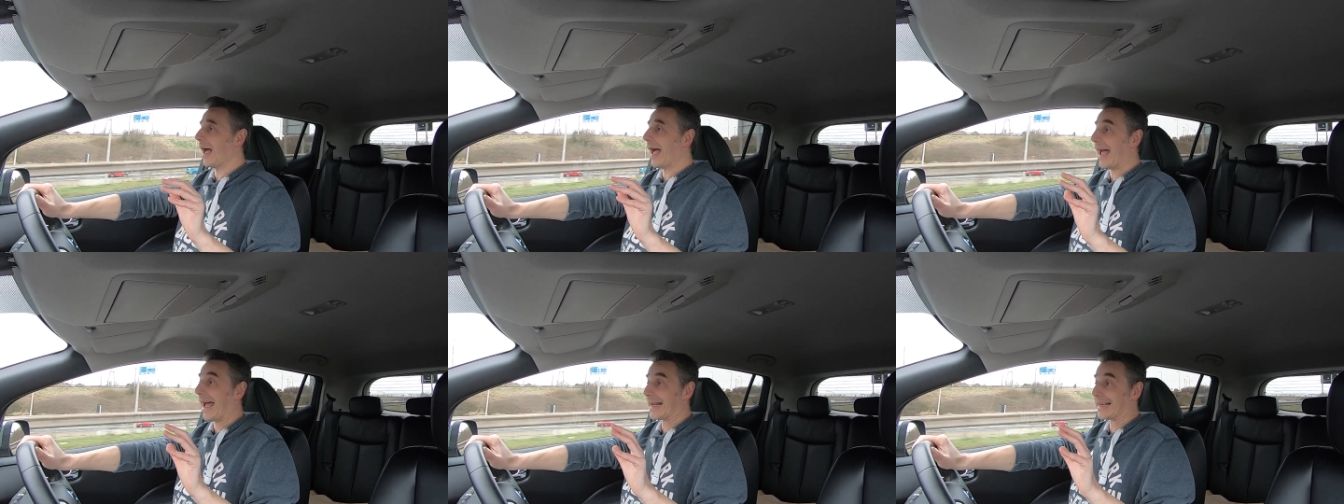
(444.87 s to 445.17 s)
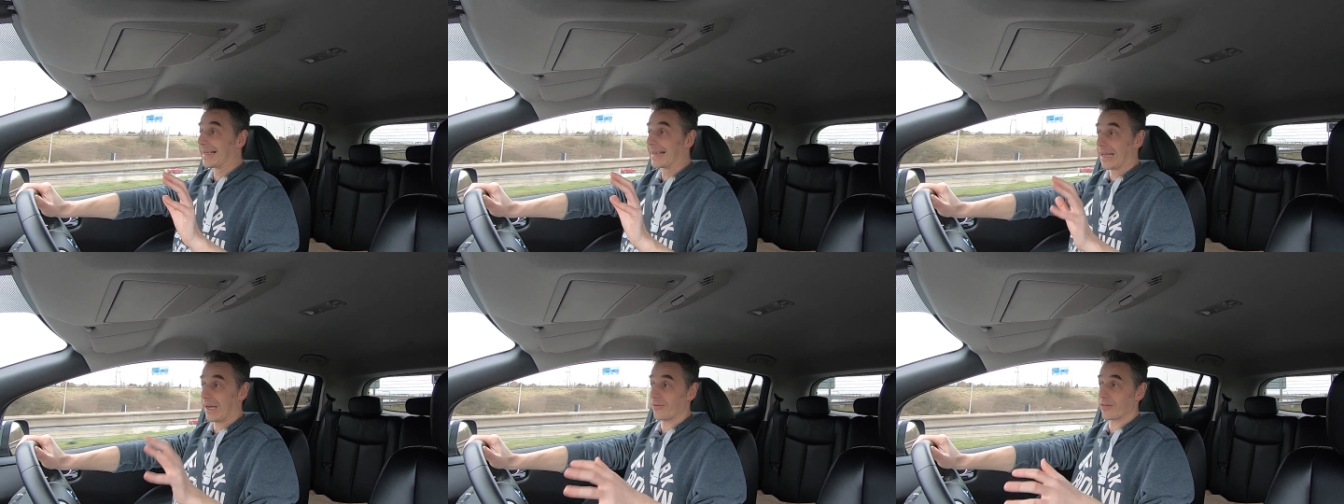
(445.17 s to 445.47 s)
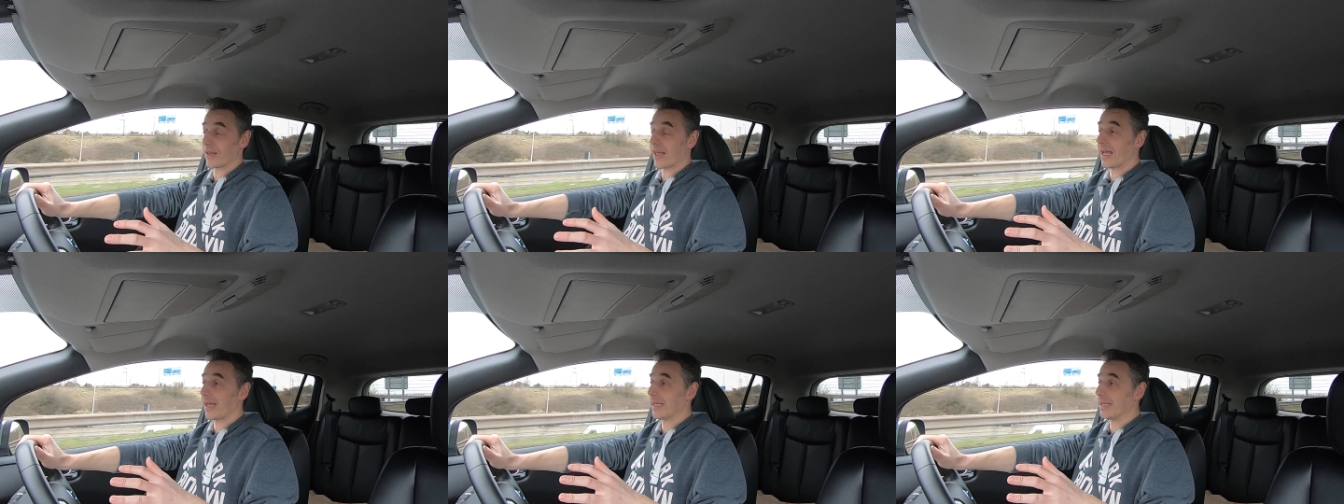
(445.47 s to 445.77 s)
and
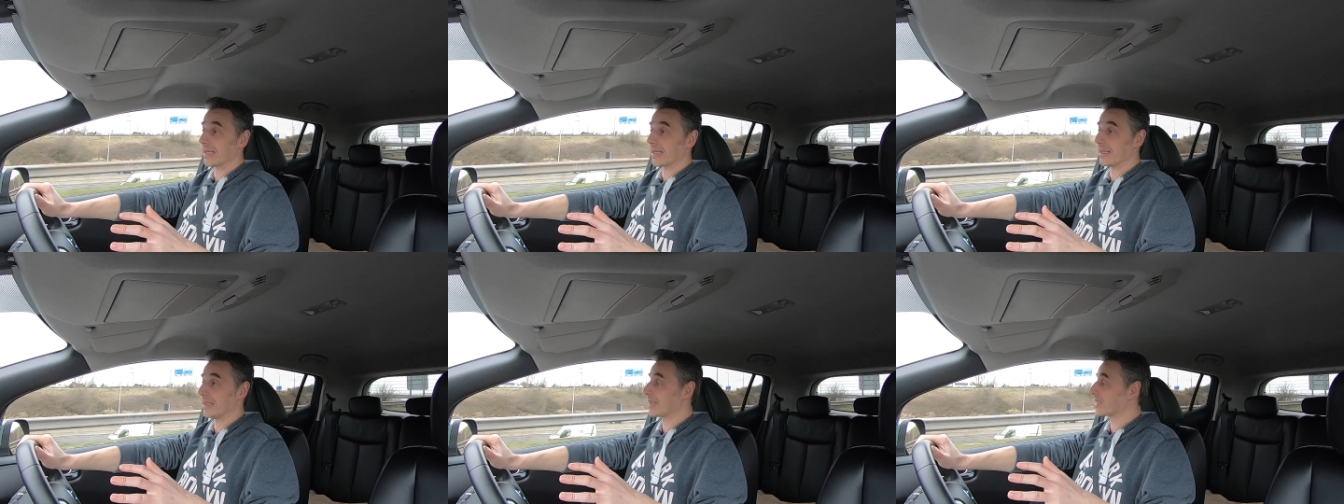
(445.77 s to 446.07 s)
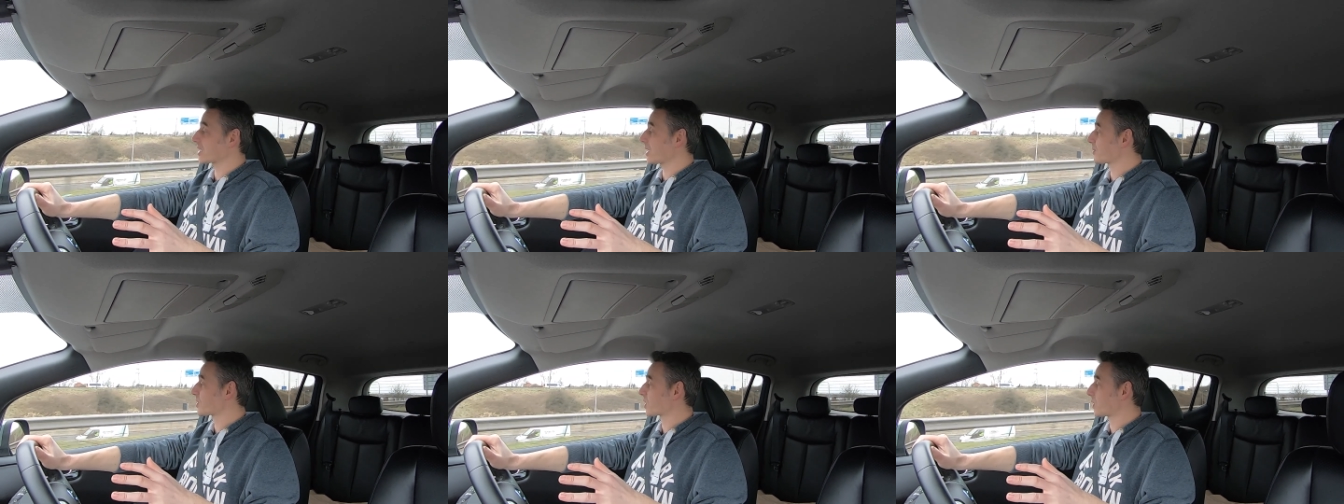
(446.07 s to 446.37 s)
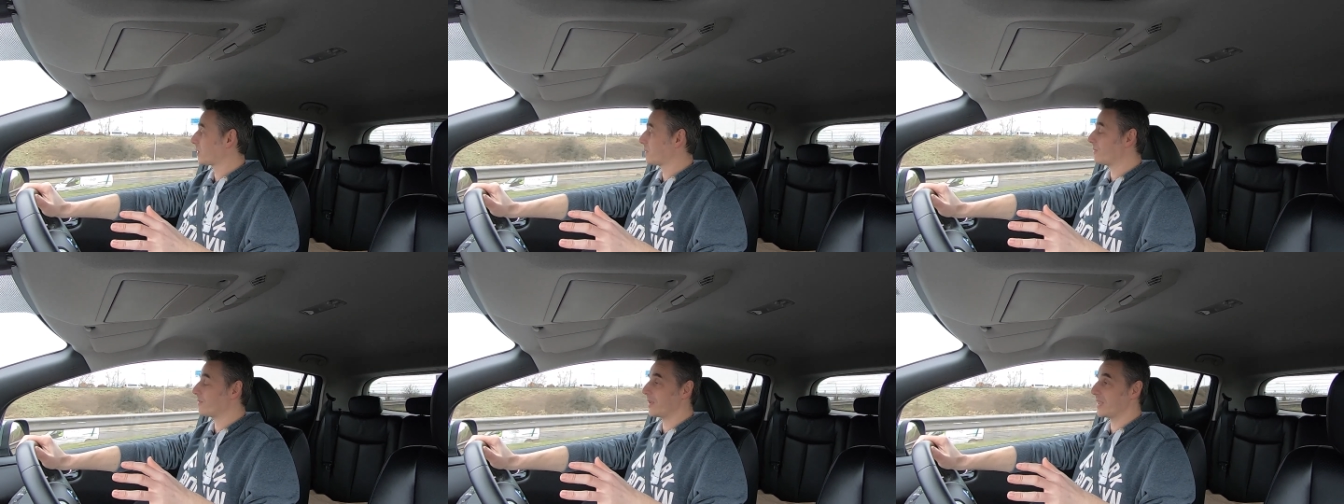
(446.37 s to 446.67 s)
cover that in a
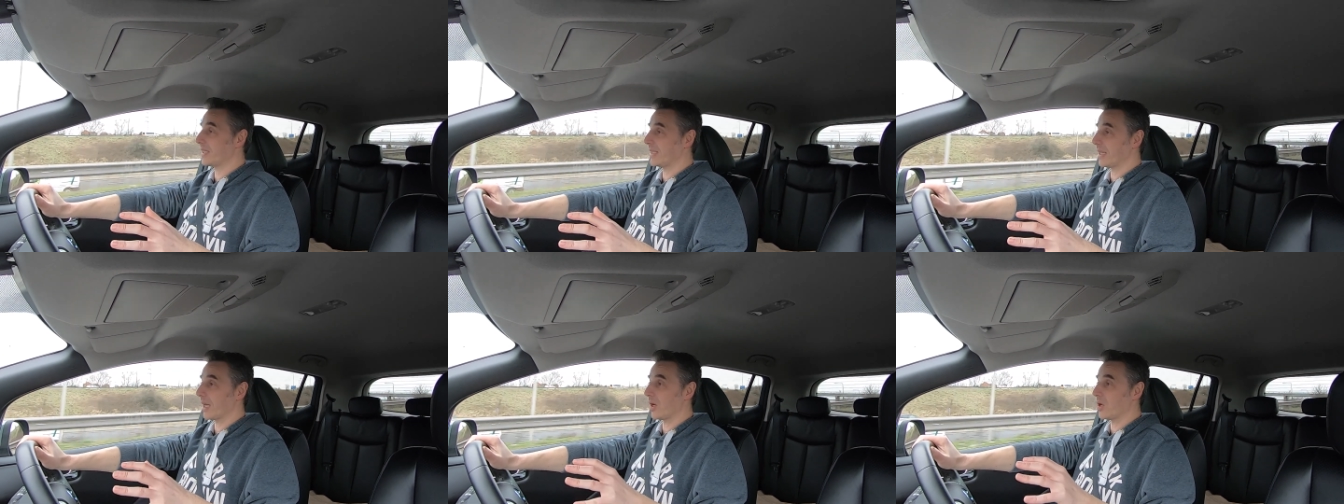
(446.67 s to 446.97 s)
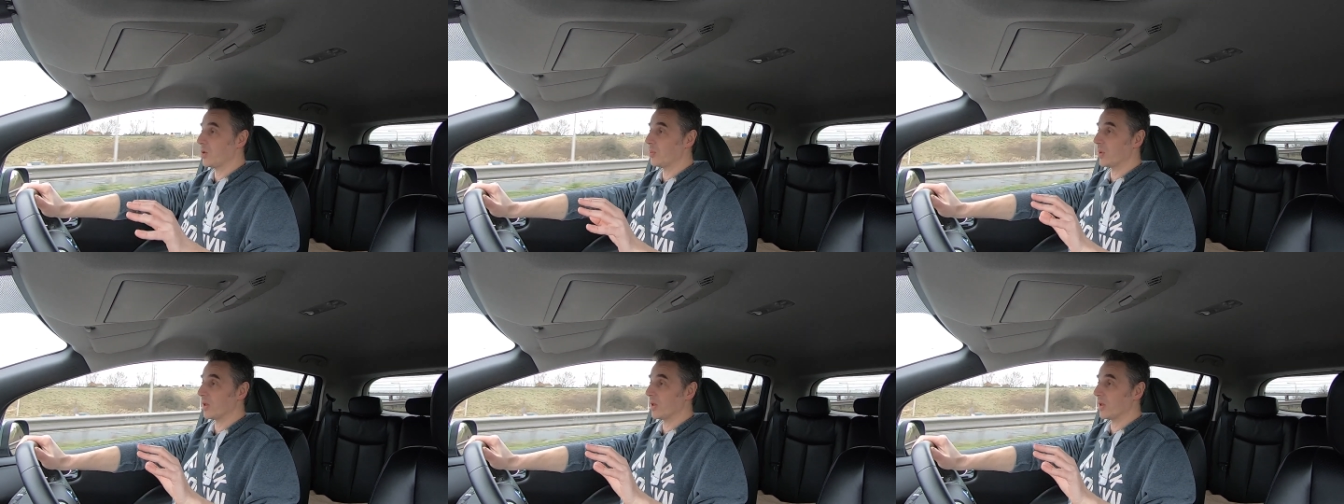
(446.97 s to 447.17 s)
subsequent video,